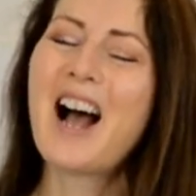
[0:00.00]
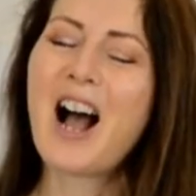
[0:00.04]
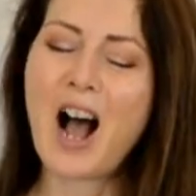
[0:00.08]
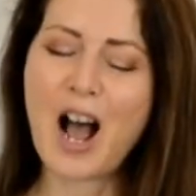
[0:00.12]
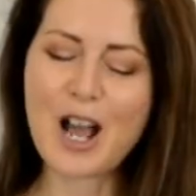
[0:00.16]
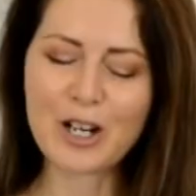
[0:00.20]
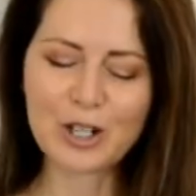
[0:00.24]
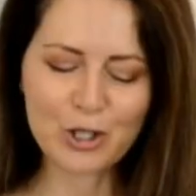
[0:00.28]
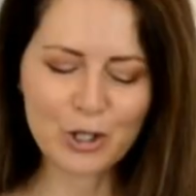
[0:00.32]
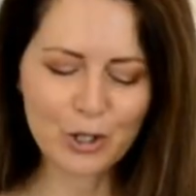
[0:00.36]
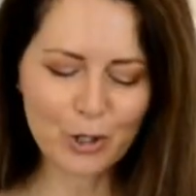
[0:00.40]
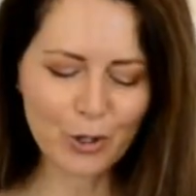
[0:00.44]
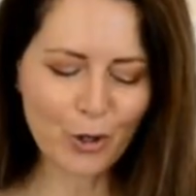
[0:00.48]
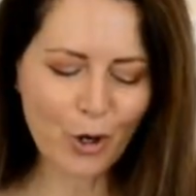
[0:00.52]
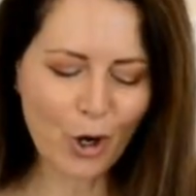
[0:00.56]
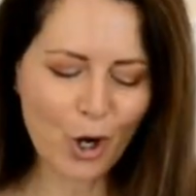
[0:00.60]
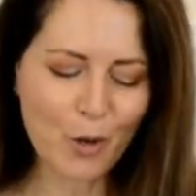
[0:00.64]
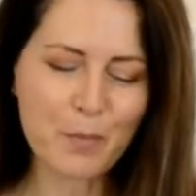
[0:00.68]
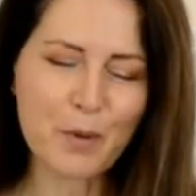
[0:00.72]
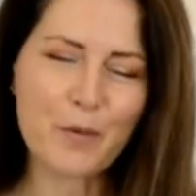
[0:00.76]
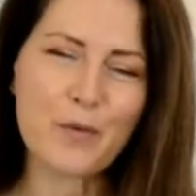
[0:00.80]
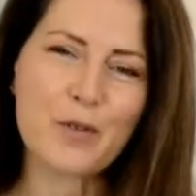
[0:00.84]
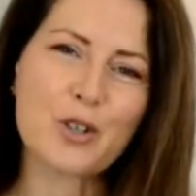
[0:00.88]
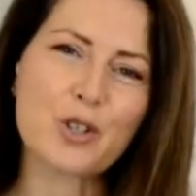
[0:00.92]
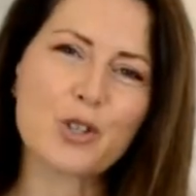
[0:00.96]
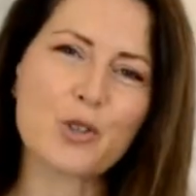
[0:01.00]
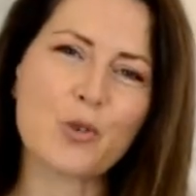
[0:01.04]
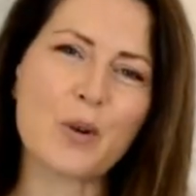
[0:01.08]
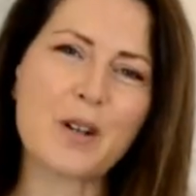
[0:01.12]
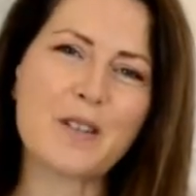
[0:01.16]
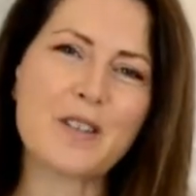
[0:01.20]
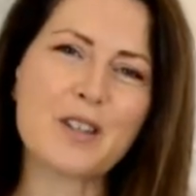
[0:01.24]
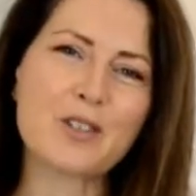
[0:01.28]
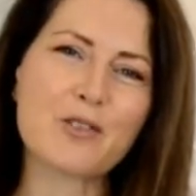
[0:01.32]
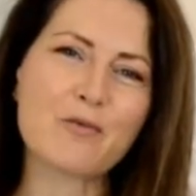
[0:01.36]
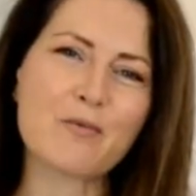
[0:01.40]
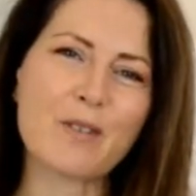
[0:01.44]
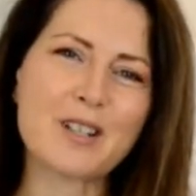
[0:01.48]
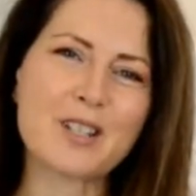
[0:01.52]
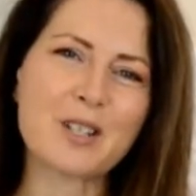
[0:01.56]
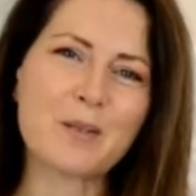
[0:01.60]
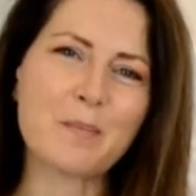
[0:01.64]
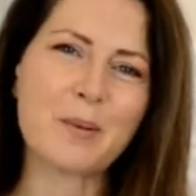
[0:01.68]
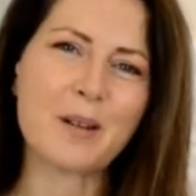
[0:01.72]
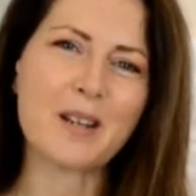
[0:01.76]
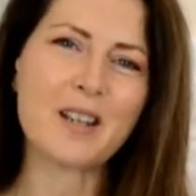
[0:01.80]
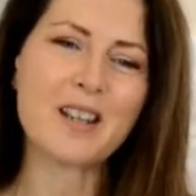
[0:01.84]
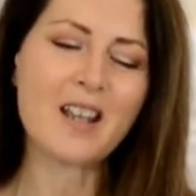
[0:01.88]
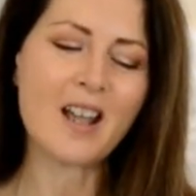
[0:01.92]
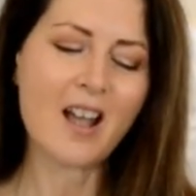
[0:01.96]
I do hope you've enjoyed this
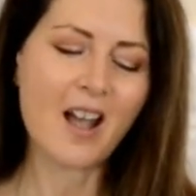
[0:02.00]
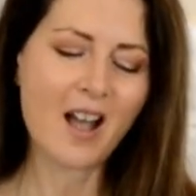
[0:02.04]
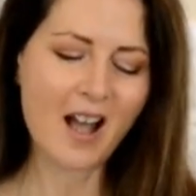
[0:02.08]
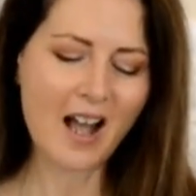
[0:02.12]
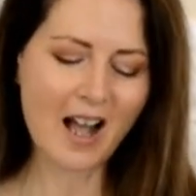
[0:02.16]
recipe.